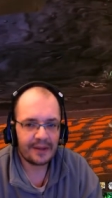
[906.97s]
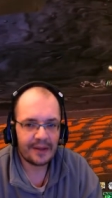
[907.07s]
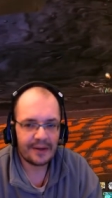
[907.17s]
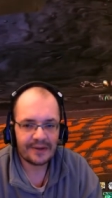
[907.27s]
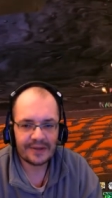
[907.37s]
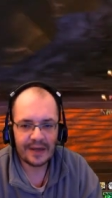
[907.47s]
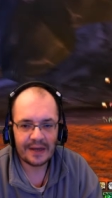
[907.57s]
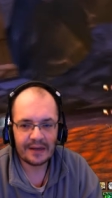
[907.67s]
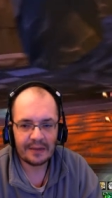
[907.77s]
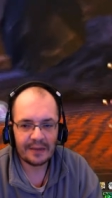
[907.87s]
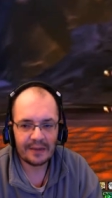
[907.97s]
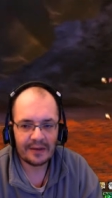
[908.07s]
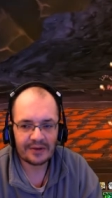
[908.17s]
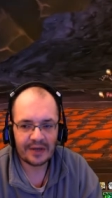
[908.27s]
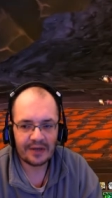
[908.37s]
Bantalos there and let
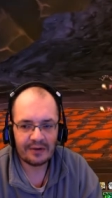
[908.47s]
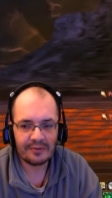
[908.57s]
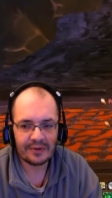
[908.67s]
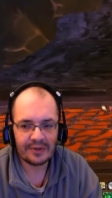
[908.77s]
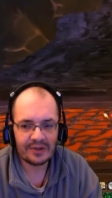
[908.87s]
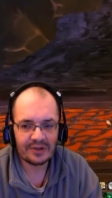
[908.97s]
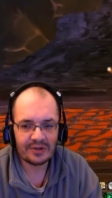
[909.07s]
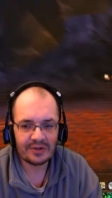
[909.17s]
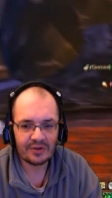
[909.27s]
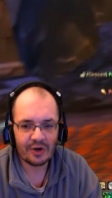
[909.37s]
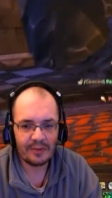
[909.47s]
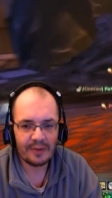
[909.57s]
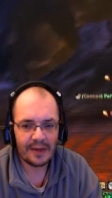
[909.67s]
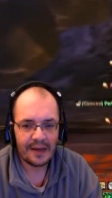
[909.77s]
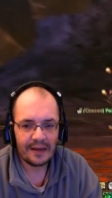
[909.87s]
Bantalos carry on with his
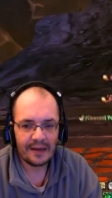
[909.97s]
job.